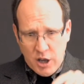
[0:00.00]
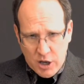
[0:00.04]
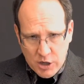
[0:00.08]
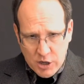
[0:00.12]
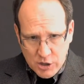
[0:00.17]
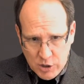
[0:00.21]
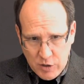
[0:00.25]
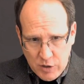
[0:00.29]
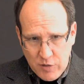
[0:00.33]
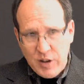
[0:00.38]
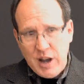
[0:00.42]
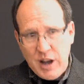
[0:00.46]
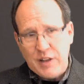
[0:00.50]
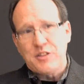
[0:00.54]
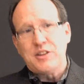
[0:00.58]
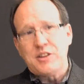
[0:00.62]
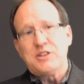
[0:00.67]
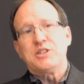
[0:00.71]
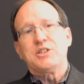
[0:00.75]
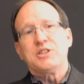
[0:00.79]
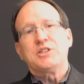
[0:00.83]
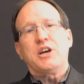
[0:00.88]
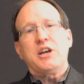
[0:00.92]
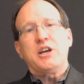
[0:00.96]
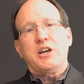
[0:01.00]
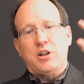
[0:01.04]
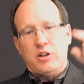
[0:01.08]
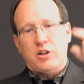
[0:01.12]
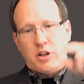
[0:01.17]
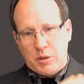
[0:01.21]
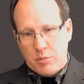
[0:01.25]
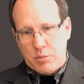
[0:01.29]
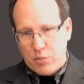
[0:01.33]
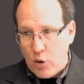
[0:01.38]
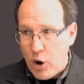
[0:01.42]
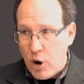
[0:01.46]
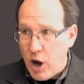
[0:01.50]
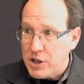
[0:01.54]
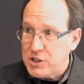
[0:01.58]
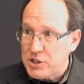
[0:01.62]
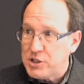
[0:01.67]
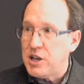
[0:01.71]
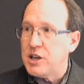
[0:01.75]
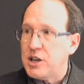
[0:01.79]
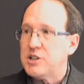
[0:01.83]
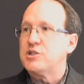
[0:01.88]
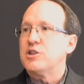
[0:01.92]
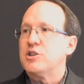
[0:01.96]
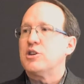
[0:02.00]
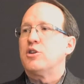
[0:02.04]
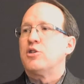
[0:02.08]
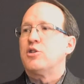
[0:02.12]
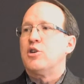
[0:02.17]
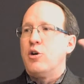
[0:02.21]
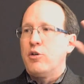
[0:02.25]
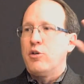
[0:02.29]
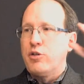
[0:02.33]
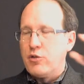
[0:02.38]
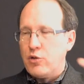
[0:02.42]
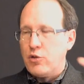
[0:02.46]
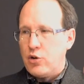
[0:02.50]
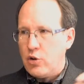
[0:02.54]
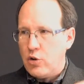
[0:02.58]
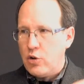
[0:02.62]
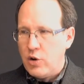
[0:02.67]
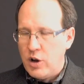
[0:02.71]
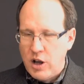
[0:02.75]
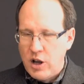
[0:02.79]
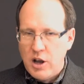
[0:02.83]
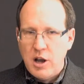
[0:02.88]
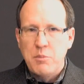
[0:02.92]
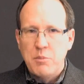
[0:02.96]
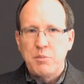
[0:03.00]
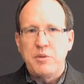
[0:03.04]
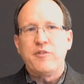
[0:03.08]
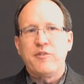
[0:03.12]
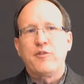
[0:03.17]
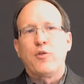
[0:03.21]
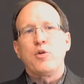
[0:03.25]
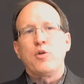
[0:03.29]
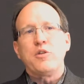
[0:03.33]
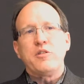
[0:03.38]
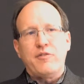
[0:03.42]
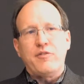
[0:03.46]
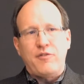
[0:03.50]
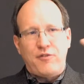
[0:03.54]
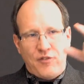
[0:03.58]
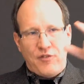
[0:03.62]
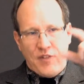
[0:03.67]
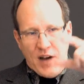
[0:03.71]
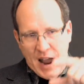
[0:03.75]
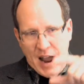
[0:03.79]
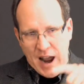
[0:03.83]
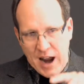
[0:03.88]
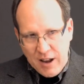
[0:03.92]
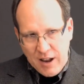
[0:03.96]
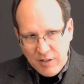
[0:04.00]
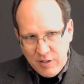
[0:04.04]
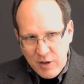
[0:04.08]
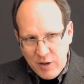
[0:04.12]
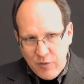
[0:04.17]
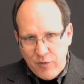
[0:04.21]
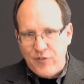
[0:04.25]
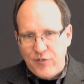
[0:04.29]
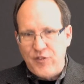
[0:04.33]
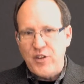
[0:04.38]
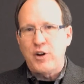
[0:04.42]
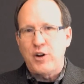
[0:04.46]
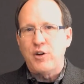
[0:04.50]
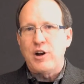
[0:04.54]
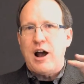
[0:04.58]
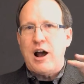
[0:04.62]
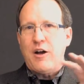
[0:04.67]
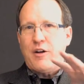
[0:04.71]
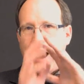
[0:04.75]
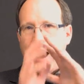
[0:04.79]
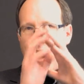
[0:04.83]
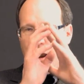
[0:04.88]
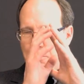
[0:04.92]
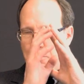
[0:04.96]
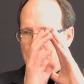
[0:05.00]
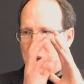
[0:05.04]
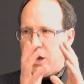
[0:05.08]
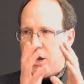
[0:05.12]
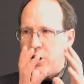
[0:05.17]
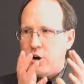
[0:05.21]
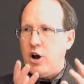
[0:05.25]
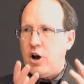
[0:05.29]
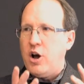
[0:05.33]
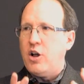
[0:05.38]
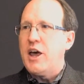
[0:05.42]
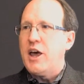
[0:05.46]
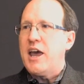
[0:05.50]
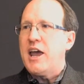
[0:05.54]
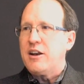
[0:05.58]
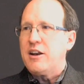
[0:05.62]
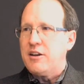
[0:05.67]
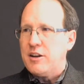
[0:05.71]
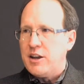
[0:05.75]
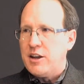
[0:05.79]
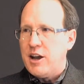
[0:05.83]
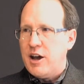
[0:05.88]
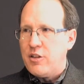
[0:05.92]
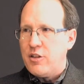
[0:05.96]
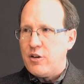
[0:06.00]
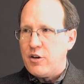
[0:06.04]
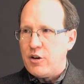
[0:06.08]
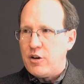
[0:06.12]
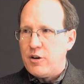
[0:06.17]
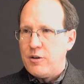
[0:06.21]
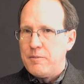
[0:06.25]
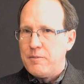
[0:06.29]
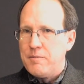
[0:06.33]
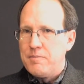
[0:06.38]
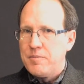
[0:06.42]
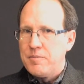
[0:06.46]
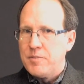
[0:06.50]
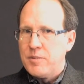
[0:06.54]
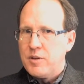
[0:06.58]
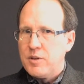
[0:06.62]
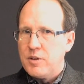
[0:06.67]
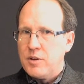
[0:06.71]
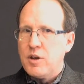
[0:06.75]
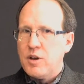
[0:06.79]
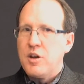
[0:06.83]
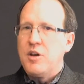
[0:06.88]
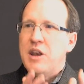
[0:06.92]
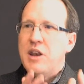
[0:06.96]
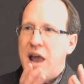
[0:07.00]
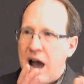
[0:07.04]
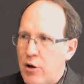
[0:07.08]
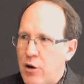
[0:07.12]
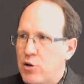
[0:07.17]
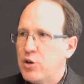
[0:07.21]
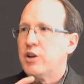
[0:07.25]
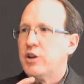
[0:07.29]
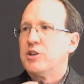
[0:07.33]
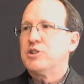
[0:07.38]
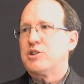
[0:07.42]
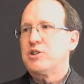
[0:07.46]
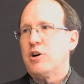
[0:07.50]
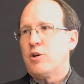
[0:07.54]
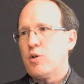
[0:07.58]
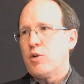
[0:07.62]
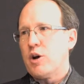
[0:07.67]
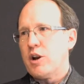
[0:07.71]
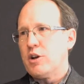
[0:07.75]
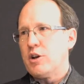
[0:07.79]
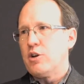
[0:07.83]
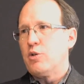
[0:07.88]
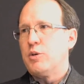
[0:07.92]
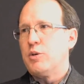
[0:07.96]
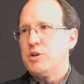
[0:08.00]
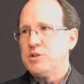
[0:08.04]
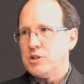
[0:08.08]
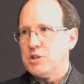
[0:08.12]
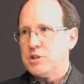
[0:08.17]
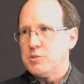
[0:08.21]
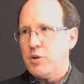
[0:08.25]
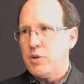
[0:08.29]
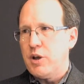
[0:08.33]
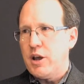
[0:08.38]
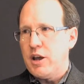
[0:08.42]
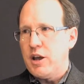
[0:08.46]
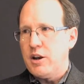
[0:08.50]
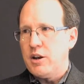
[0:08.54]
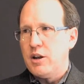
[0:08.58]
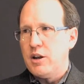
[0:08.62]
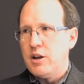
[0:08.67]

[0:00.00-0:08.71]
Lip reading: So you've got this cycling process that you go through before you finally figured out how to make it all hang together. Now you can start writing your business plan.